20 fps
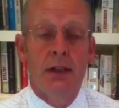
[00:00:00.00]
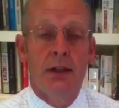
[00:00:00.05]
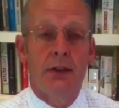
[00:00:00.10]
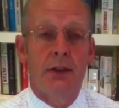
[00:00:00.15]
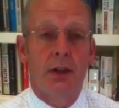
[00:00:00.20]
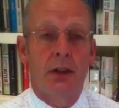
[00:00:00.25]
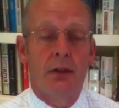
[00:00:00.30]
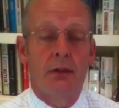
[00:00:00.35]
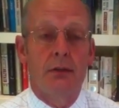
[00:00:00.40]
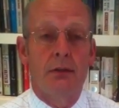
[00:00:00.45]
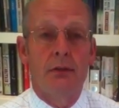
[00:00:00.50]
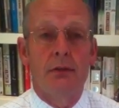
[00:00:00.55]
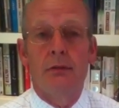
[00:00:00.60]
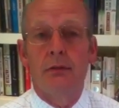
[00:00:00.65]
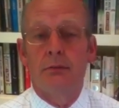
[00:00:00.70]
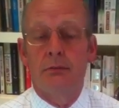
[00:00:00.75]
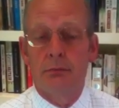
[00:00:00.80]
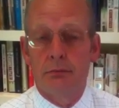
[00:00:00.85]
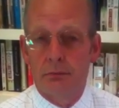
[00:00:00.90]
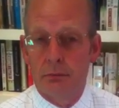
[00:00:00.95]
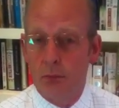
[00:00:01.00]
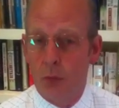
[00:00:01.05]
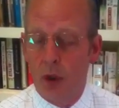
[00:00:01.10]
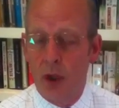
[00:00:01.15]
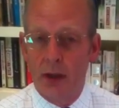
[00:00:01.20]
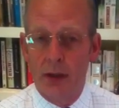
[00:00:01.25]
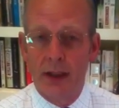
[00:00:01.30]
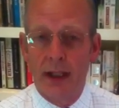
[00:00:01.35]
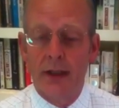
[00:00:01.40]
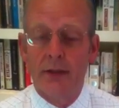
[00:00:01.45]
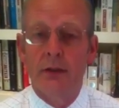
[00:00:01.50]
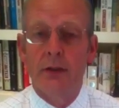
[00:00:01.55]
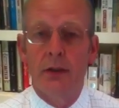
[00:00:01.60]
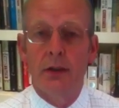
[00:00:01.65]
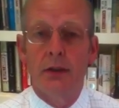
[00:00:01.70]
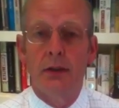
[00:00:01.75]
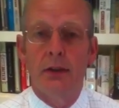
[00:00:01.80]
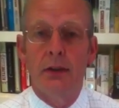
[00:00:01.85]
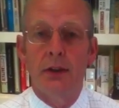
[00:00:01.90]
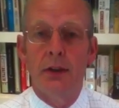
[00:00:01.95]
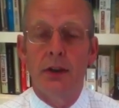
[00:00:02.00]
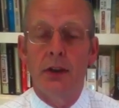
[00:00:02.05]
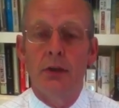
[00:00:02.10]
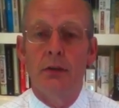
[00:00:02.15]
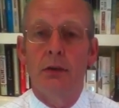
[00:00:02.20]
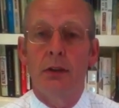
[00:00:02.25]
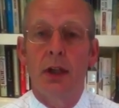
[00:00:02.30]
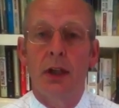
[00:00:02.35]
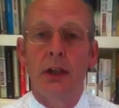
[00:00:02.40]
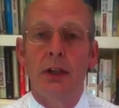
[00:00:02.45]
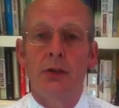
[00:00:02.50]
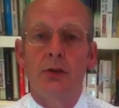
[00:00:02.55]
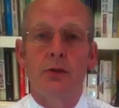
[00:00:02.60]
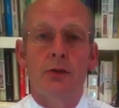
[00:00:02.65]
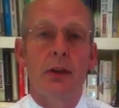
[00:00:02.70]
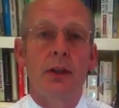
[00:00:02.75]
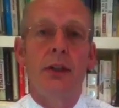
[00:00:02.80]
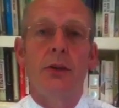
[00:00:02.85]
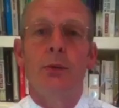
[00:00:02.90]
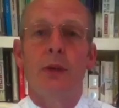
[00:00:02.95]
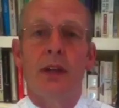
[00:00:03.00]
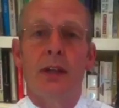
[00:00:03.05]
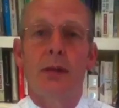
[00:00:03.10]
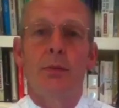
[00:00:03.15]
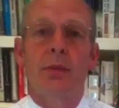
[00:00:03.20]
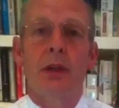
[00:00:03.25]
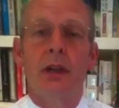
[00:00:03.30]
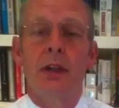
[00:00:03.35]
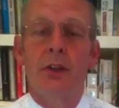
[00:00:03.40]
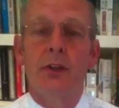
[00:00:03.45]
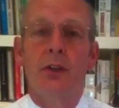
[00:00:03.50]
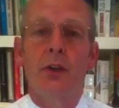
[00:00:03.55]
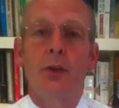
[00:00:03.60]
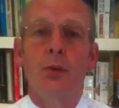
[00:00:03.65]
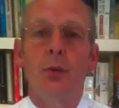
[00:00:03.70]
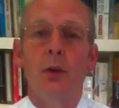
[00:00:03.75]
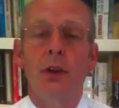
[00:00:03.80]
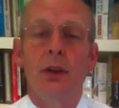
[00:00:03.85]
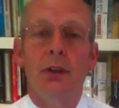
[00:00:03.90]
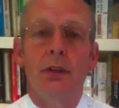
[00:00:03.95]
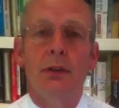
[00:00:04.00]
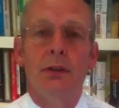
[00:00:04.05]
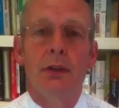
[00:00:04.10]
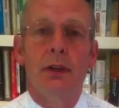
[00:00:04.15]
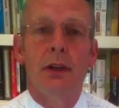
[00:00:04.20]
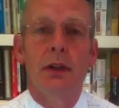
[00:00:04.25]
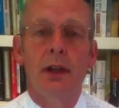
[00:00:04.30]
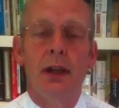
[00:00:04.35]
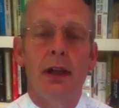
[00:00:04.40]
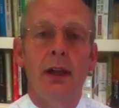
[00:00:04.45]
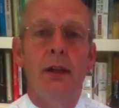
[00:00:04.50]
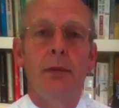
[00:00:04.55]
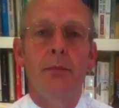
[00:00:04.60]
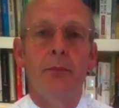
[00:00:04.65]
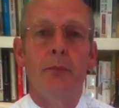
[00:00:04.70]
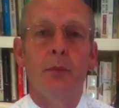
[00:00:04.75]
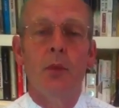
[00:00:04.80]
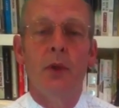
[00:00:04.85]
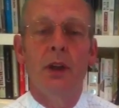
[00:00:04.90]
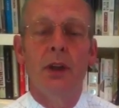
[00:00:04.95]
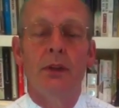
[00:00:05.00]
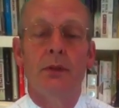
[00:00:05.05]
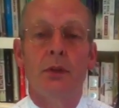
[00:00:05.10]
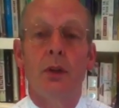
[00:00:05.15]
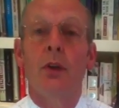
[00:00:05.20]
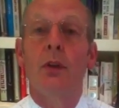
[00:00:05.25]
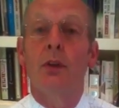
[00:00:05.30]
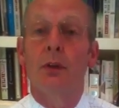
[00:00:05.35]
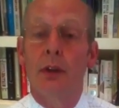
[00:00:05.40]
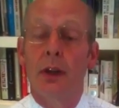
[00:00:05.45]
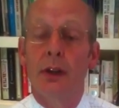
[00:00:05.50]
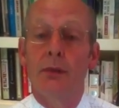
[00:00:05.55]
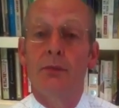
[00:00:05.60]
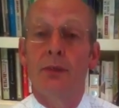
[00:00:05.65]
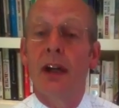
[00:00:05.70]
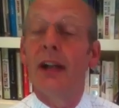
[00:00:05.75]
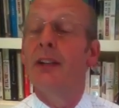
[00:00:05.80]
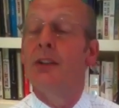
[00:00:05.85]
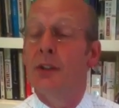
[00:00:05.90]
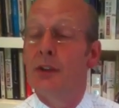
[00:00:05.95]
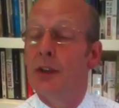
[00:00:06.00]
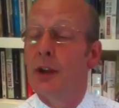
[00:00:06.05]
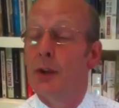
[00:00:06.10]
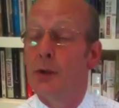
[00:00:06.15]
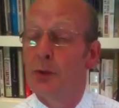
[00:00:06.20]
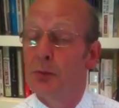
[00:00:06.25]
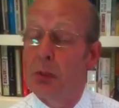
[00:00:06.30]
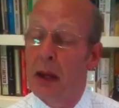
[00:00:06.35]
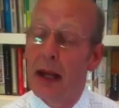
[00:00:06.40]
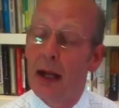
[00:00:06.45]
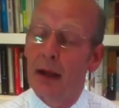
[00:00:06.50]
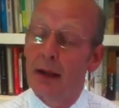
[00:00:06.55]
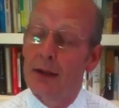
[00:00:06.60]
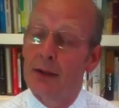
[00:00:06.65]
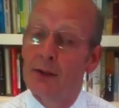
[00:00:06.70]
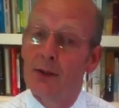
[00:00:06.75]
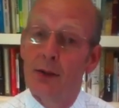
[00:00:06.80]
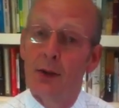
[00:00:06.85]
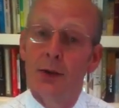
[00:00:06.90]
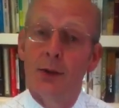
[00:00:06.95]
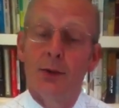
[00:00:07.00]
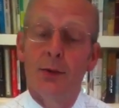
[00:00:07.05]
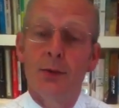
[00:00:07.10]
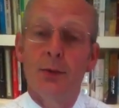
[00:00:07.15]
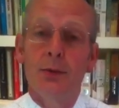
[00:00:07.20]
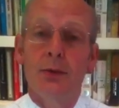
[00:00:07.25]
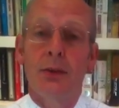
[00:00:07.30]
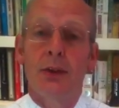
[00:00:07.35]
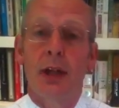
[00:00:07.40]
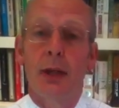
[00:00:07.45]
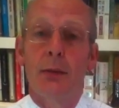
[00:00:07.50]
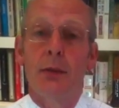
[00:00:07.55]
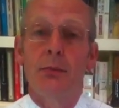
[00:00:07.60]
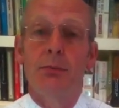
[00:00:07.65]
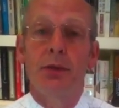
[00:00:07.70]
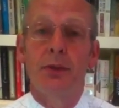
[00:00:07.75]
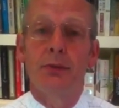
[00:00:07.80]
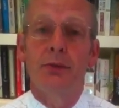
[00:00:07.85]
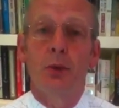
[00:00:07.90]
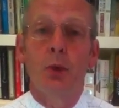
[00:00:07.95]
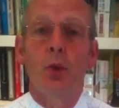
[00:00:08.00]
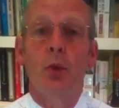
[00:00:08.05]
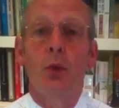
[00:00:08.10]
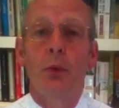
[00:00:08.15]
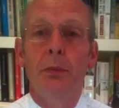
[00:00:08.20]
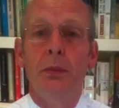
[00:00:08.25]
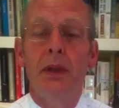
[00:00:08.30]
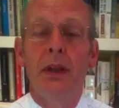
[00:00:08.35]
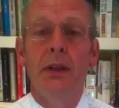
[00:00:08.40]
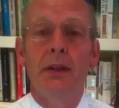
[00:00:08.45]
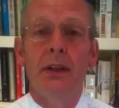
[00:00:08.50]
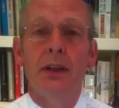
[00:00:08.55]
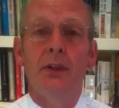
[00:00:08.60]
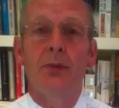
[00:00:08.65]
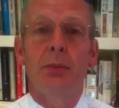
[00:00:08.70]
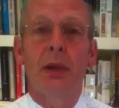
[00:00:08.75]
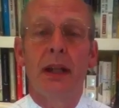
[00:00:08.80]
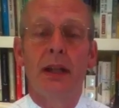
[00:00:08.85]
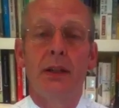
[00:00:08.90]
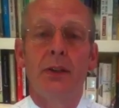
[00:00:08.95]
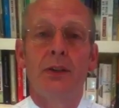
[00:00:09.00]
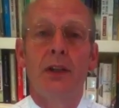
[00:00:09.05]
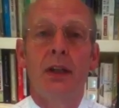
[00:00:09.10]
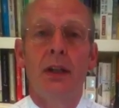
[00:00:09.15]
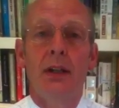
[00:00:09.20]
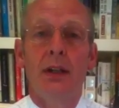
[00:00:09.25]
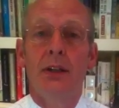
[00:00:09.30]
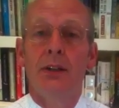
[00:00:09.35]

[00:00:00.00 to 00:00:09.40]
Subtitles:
So while London and the UK trade with other parts of the world, we have invited those back to come and perform in this place.